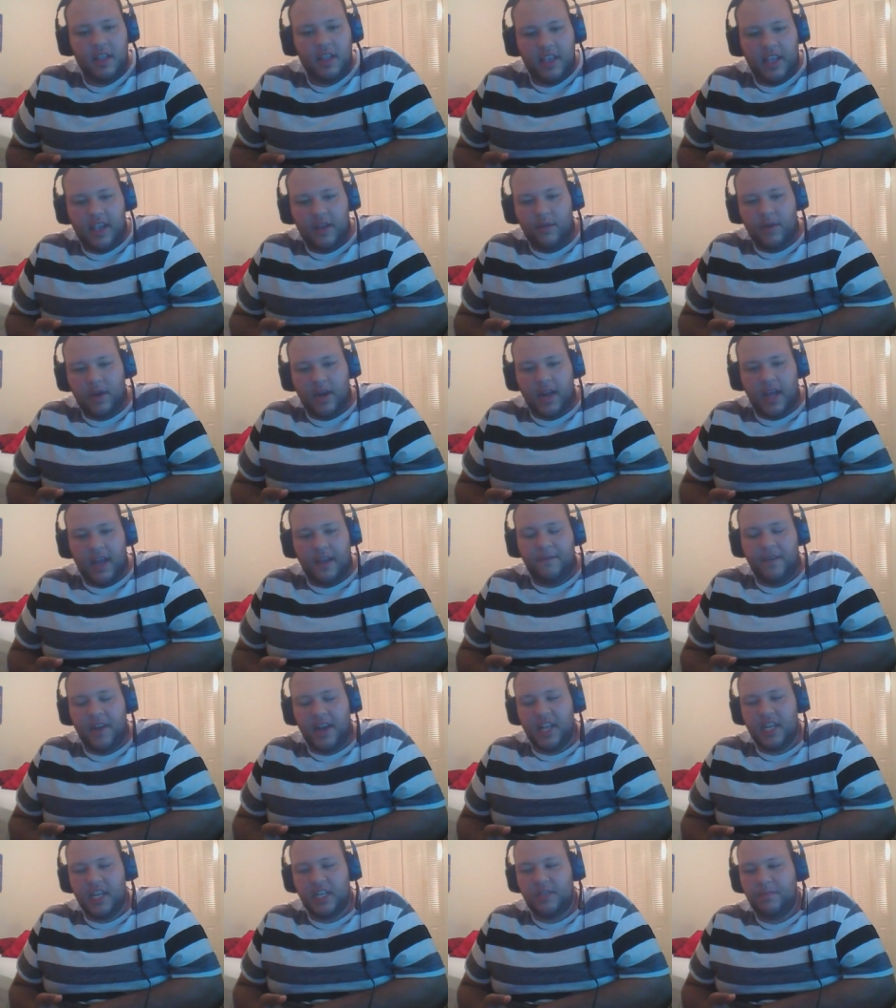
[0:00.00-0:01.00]
when I
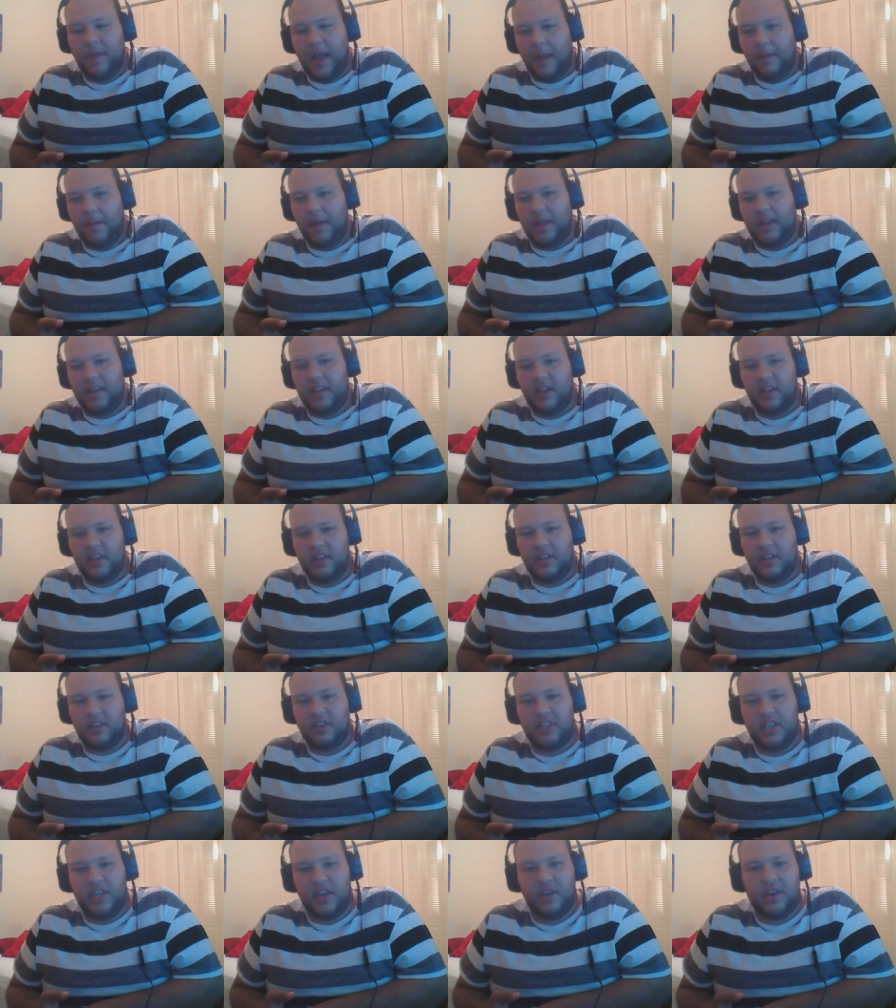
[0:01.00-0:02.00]
finish Batman Telltale
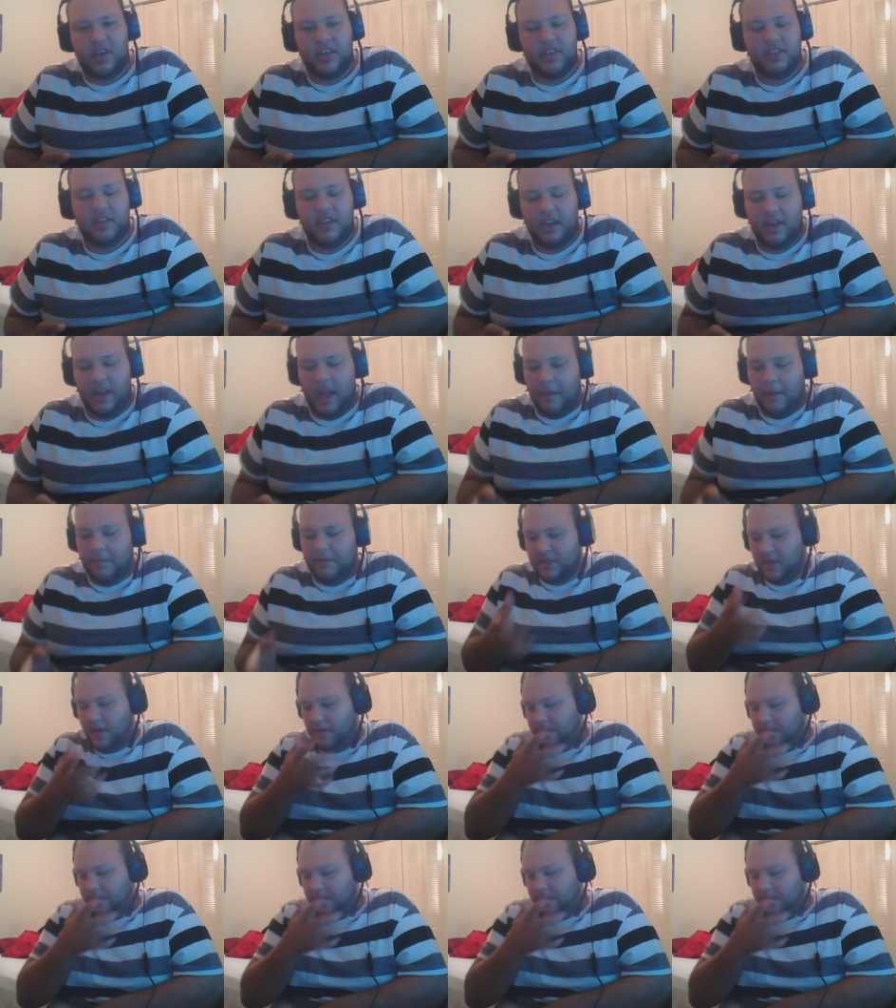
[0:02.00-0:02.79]
series and episode